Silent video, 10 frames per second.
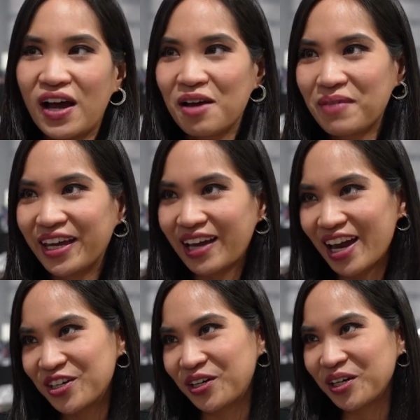my
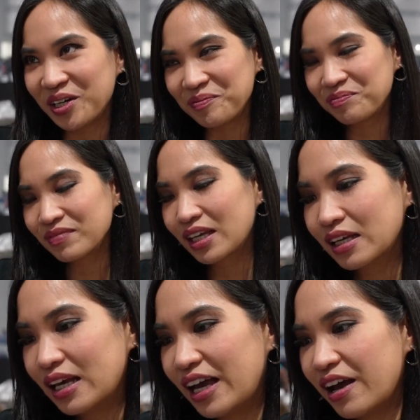character.
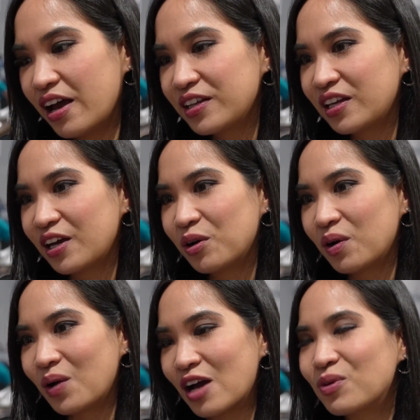And
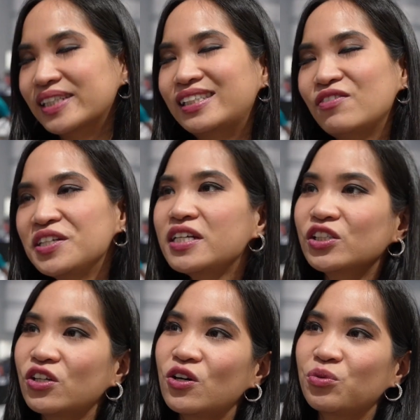I was 7
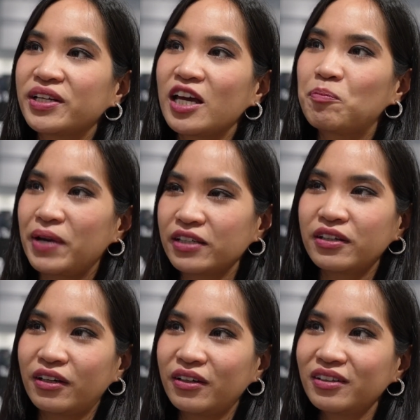years old when I played
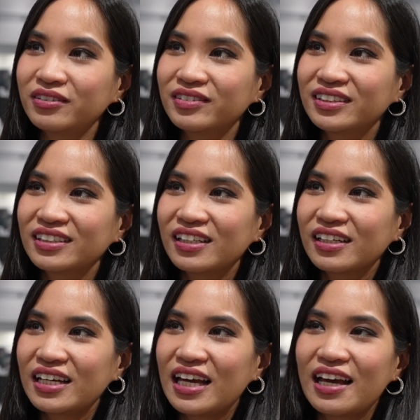her,
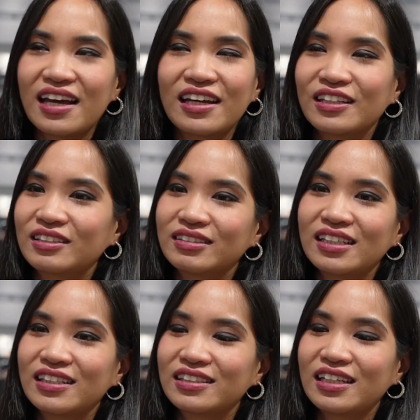and
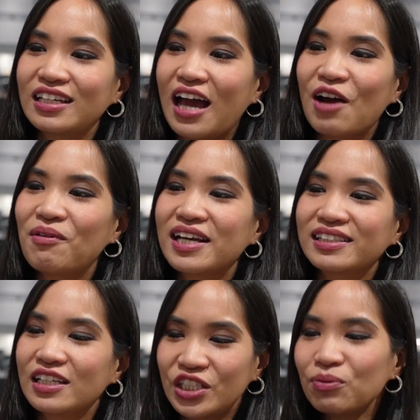she
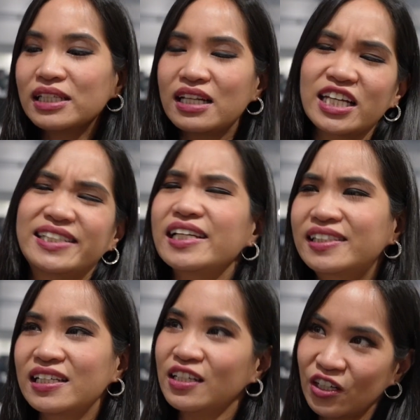was like
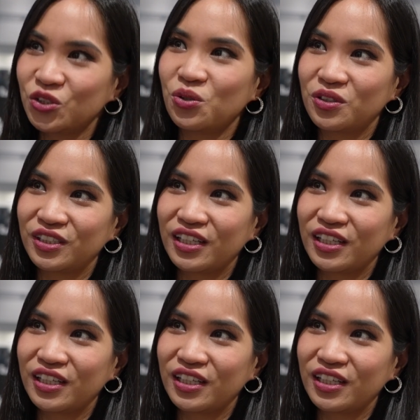16 years old.